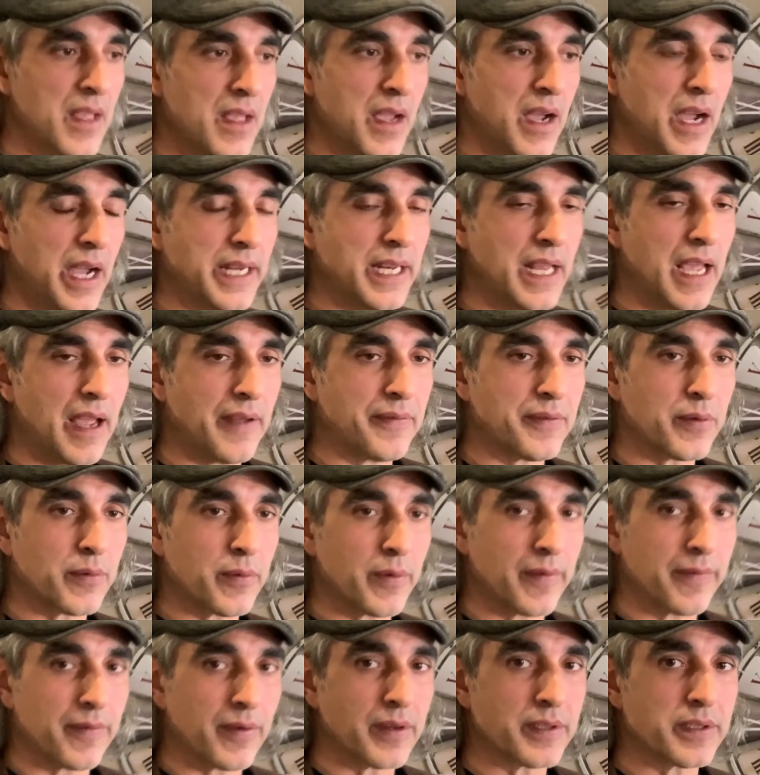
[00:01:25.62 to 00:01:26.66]
I'd have to
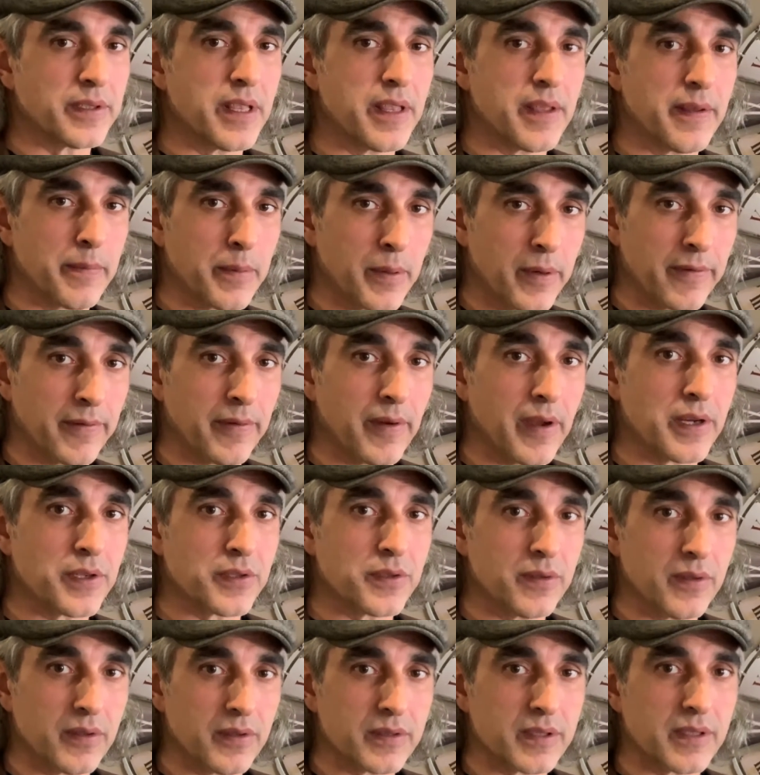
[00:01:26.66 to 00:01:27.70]
revert to the
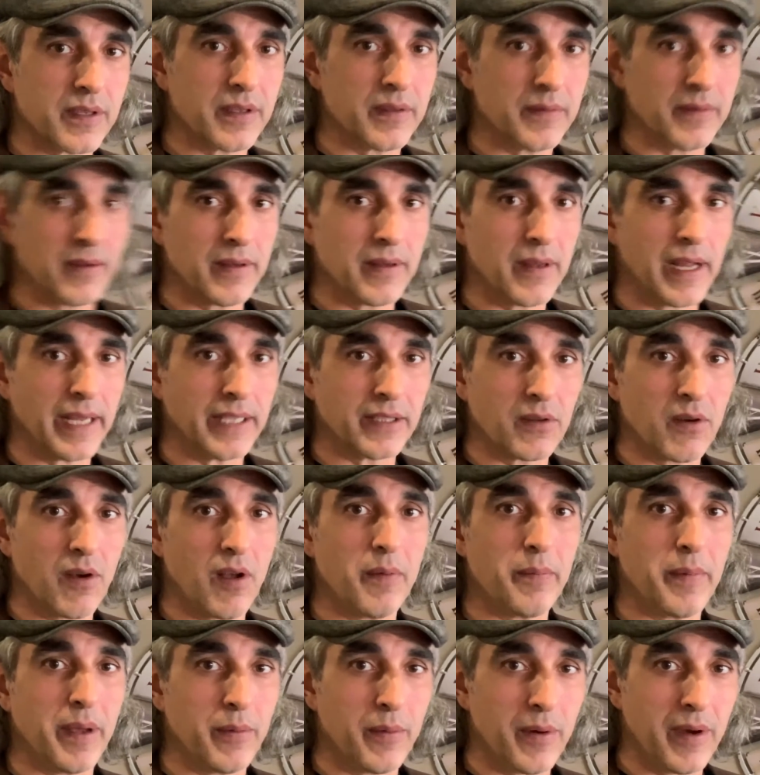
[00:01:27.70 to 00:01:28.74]
professionals. I'd call
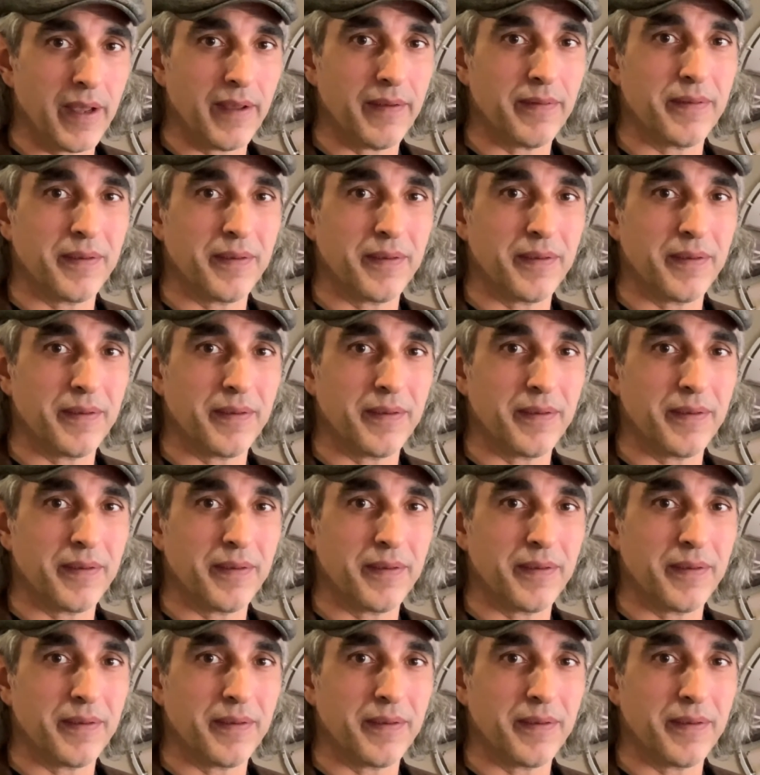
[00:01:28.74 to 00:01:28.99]
my wife.